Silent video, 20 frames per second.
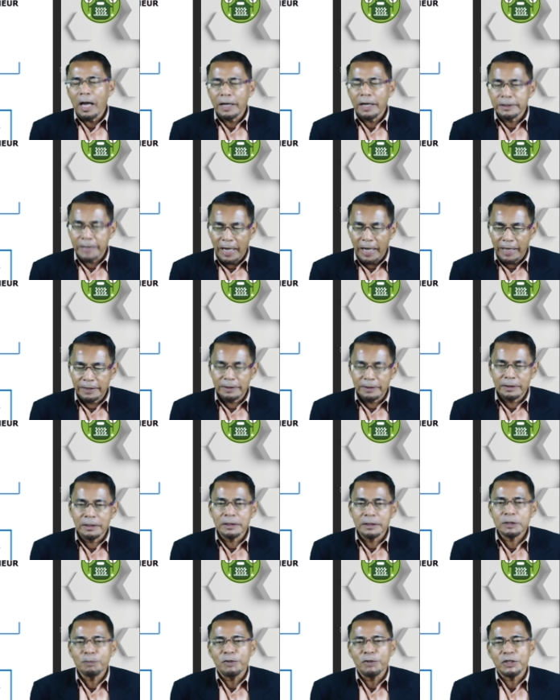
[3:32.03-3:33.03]
the
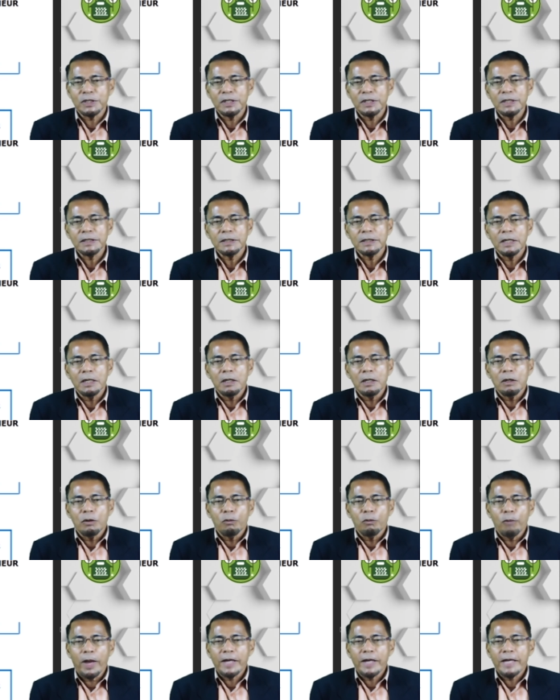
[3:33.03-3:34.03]
other species,
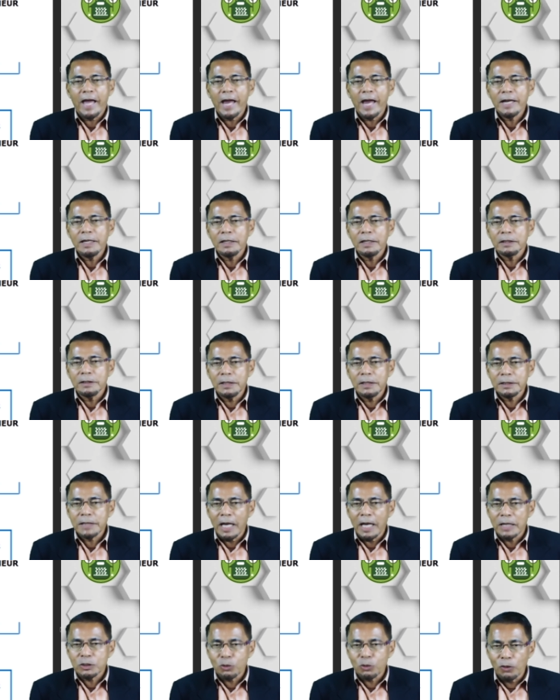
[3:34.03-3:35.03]
where then this
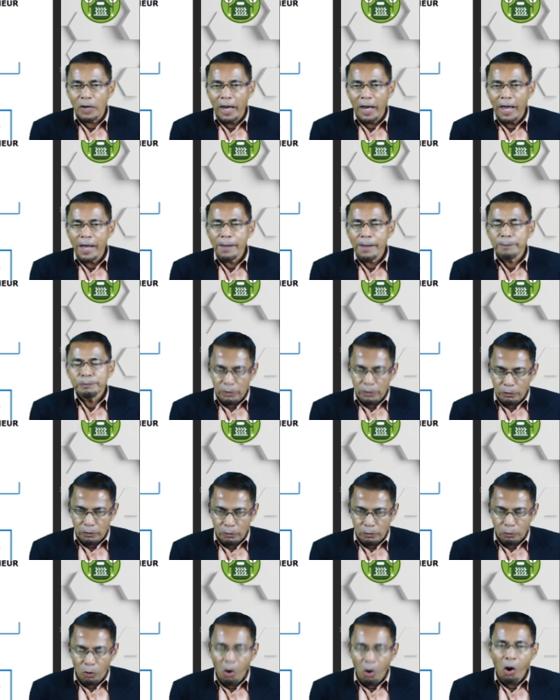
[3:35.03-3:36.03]
Azolla
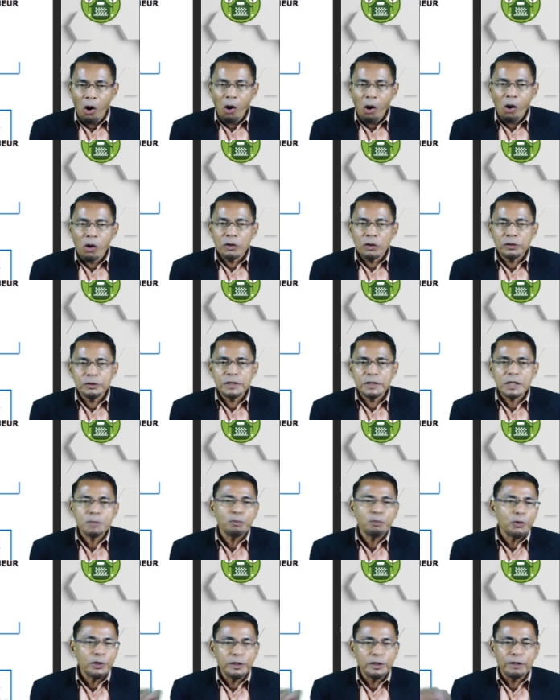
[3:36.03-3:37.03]
raw, you just
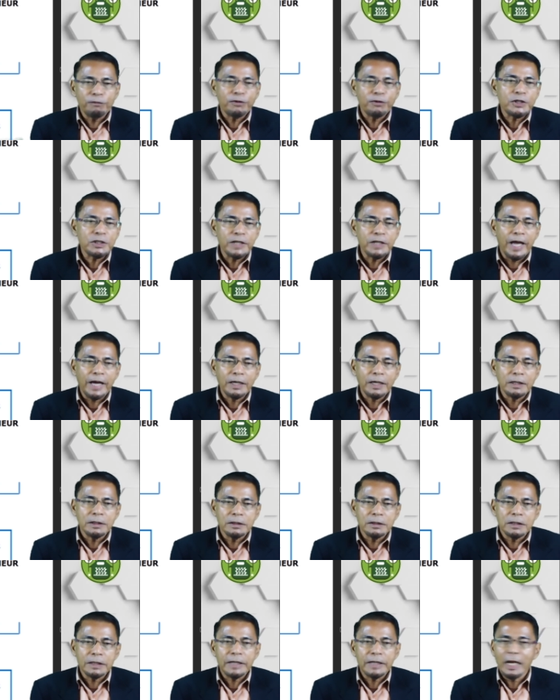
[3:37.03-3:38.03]
put in the fish tank,
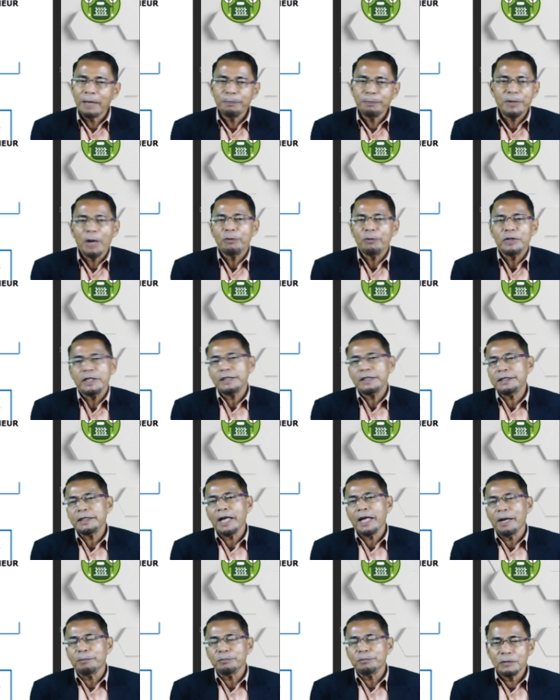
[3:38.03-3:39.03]
the tilapia will eat it
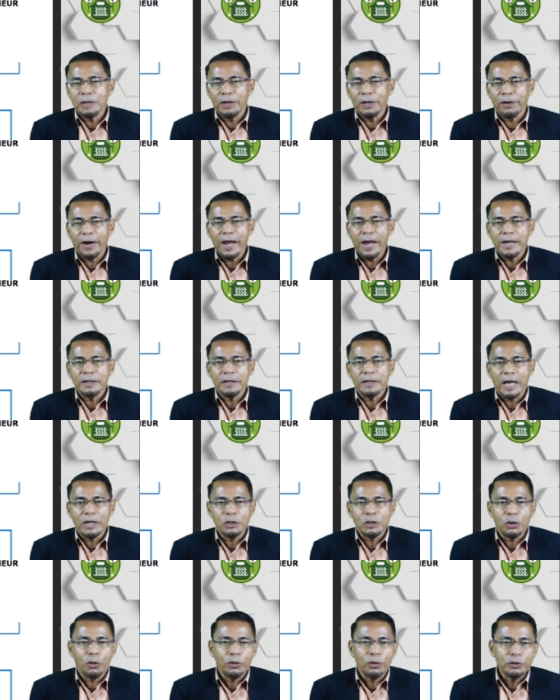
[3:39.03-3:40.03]
up. Alright, then
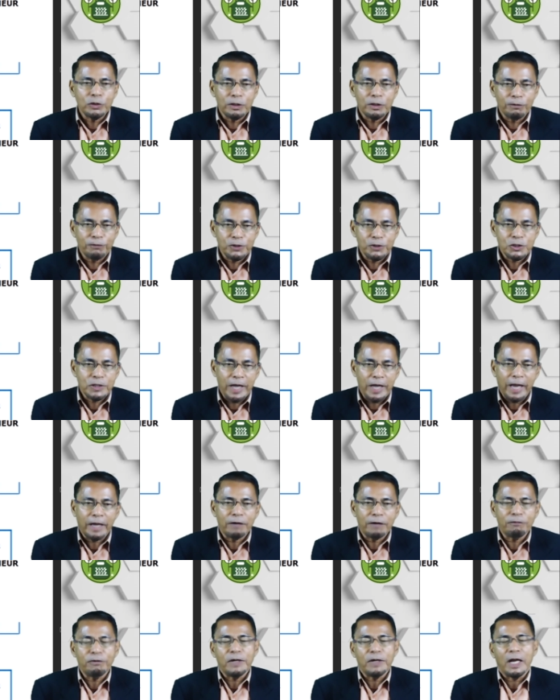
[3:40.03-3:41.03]
you go into the fish tank
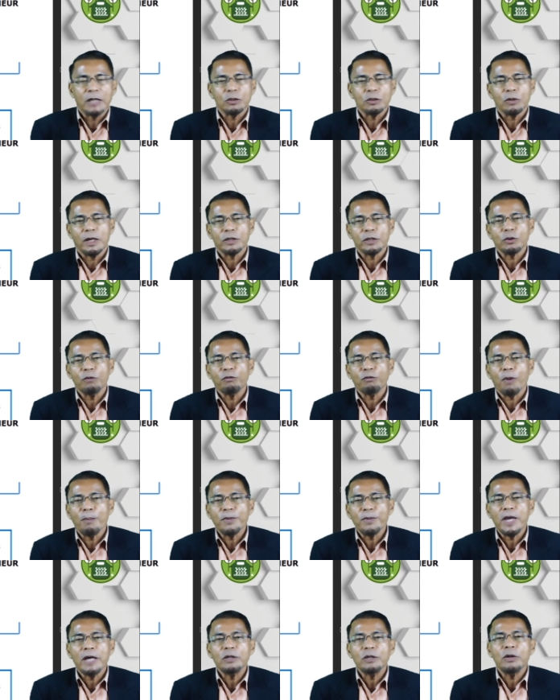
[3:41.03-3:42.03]
and feed the Azolla. So
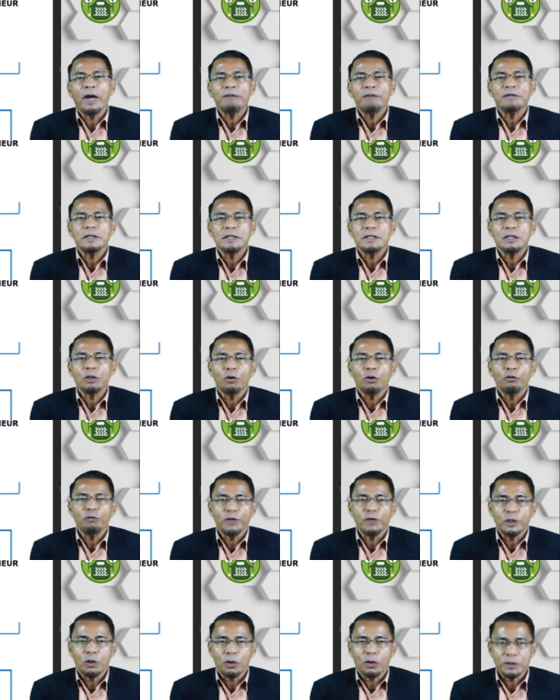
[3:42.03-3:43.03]
from here you have the zero
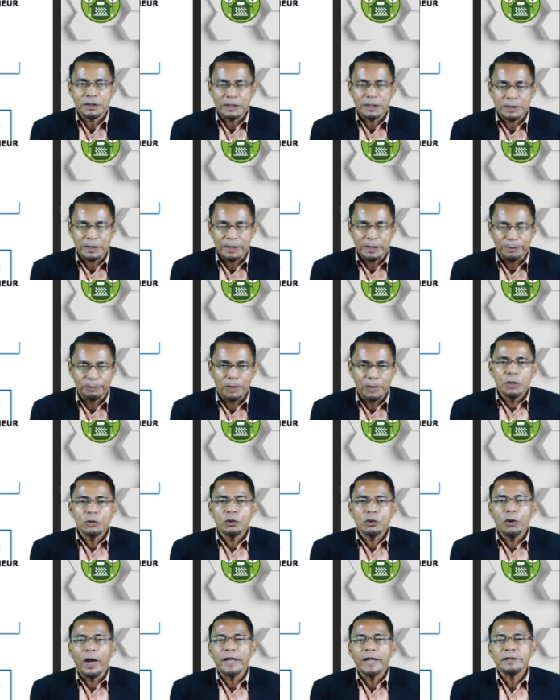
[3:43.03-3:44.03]
feed cost system.
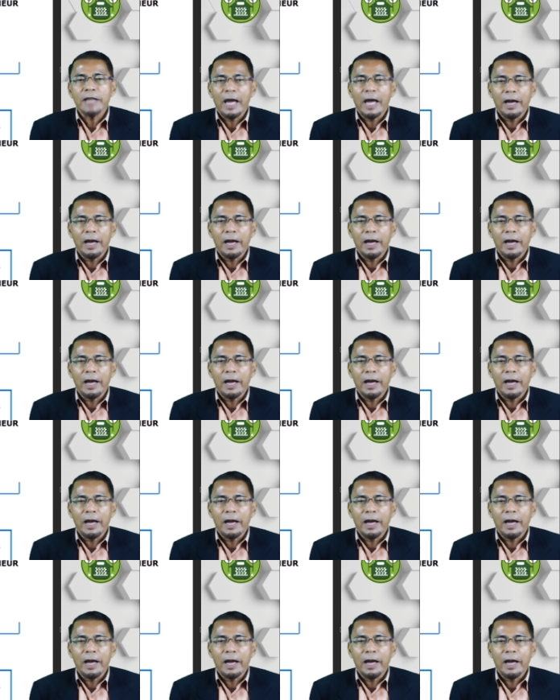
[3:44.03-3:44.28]
So as